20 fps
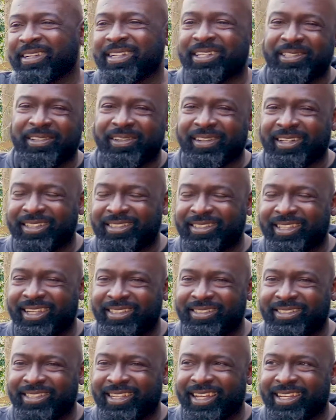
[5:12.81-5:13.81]
to do a little
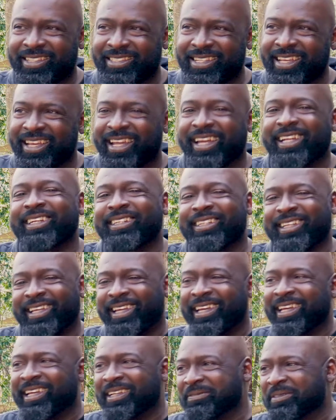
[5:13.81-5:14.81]
taste test, and at the
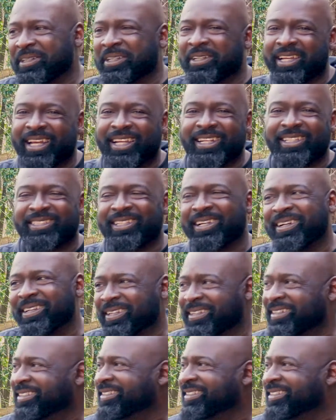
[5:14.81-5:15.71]
end, we'll kind of tell you